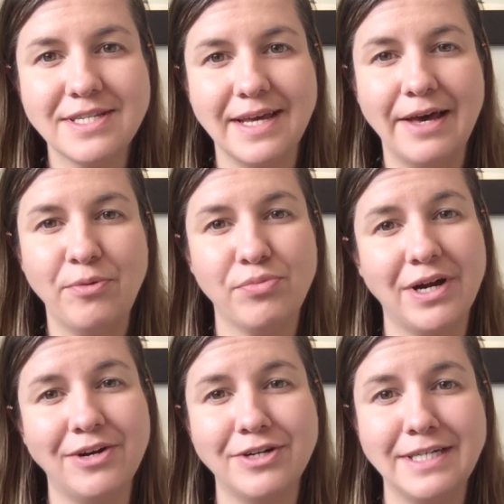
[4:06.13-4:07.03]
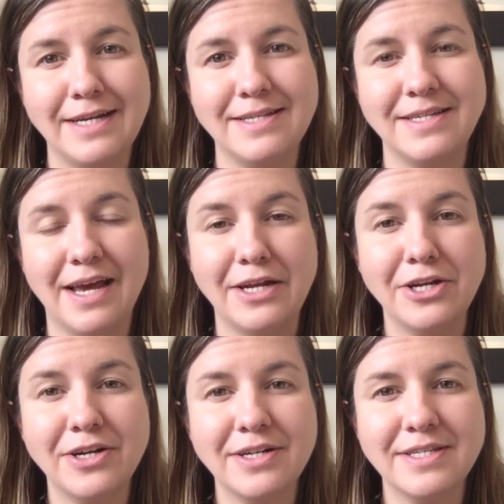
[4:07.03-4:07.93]
to help prioritize
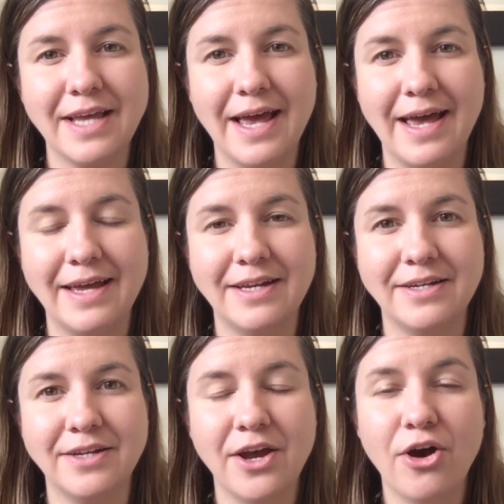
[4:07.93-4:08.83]
standards and